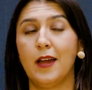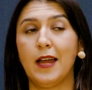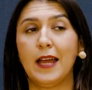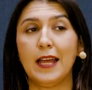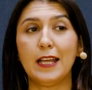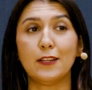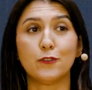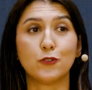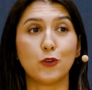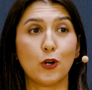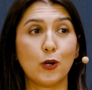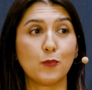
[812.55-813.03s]

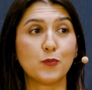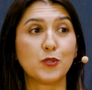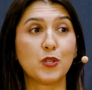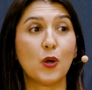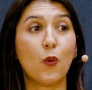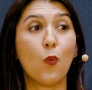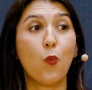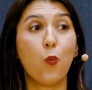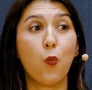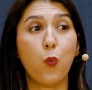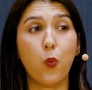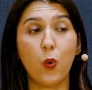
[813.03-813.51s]
in terms
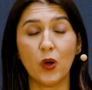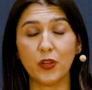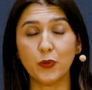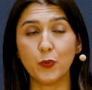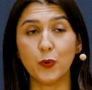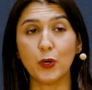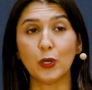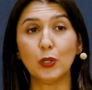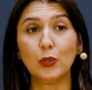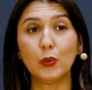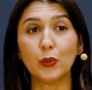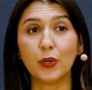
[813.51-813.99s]
of what
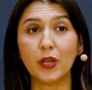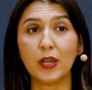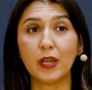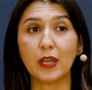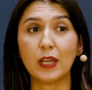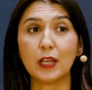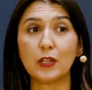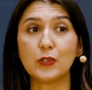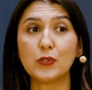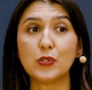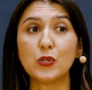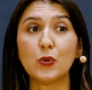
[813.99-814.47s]
we're looking
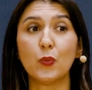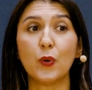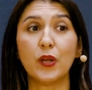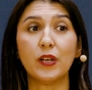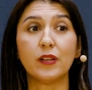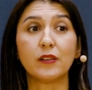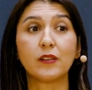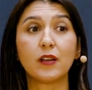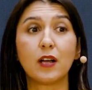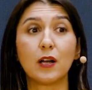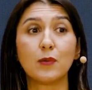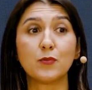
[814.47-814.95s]
into when
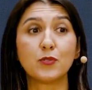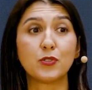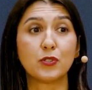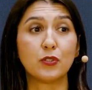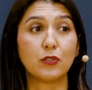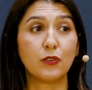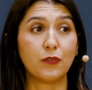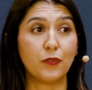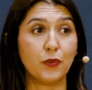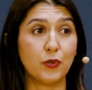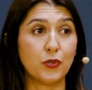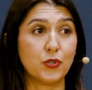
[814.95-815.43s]
it comes to
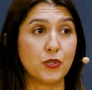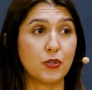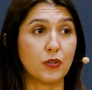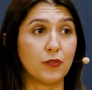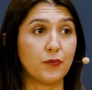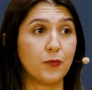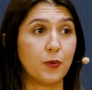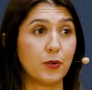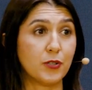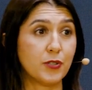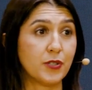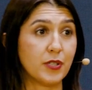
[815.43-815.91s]
the future
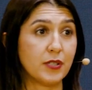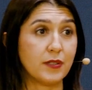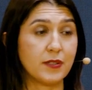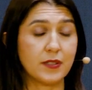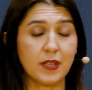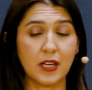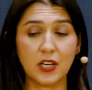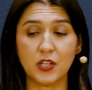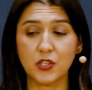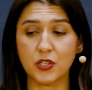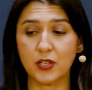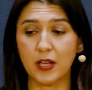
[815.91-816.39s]
of
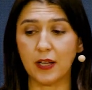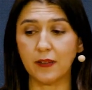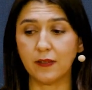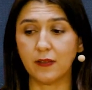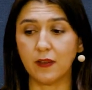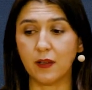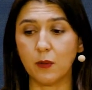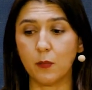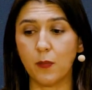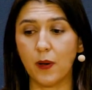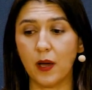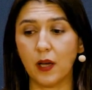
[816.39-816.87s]
personalization at
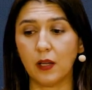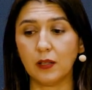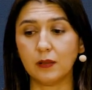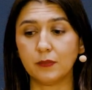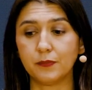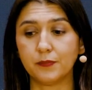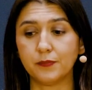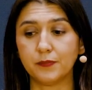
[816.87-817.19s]
DeepL.